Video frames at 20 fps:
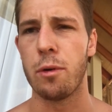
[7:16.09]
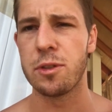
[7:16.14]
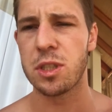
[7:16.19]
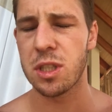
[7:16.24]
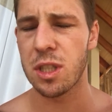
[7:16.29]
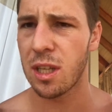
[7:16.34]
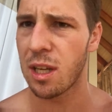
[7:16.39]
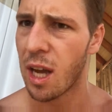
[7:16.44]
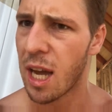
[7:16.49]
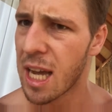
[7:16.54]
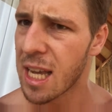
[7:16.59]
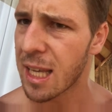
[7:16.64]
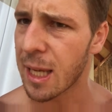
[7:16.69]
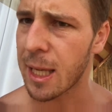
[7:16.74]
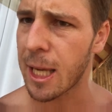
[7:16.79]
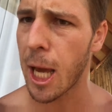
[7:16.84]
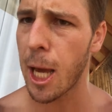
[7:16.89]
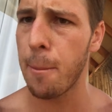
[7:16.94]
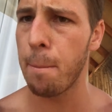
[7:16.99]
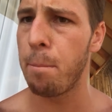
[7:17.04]
Obviously you
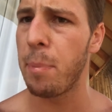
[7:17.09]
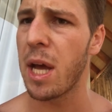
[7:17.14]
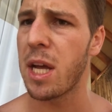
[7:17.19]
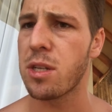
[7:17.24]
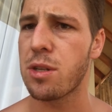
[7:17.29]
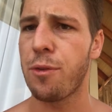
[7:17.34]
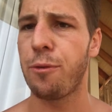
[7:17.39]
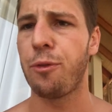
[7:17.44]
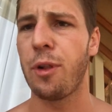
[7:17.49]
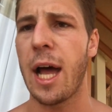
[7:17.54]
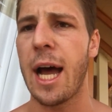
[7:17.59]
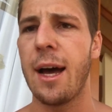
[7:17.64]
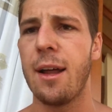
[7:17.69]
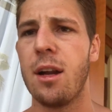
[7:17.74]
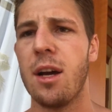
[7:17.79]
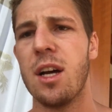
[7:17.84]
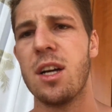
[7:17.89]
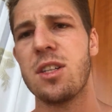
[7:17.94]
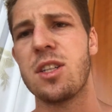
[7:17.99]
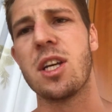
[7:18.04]
can bench flat
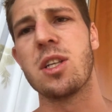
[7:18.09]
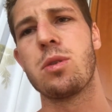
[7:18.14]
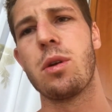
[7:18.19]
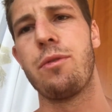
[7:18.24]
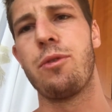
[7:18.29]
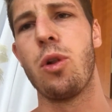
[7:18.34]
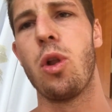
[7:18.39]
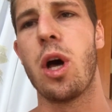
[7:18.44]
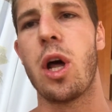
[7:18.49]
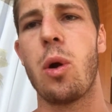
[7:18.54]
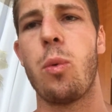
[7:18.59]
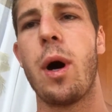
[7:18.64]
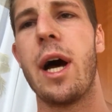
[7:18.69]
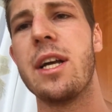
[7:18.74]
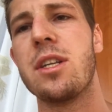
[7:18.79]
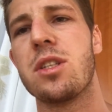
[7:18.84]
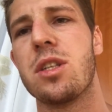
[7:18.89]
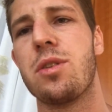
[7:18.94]
just with a lot of weights,